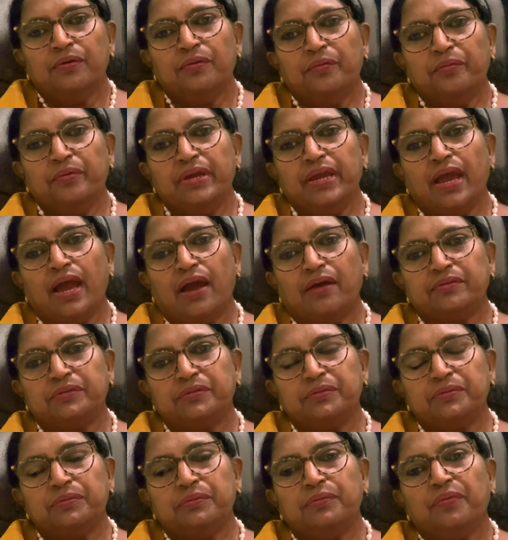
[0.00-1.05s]
we have
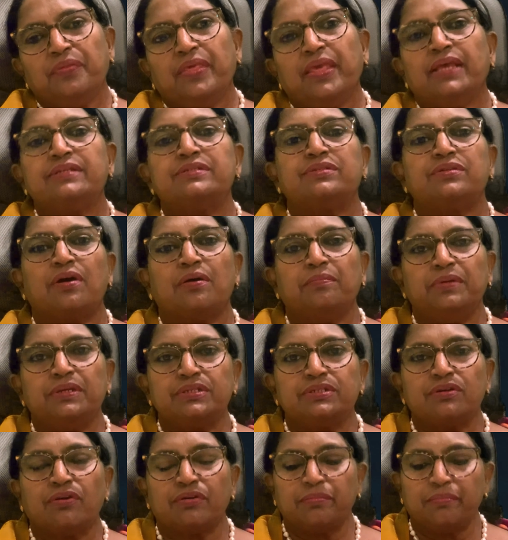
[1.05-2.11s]
to
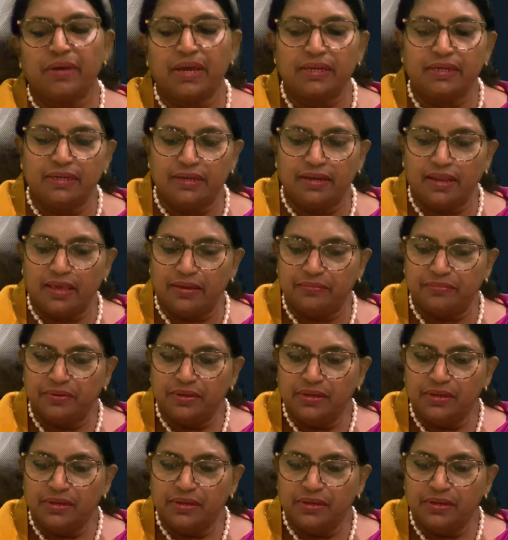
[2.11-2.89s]
establish our married life.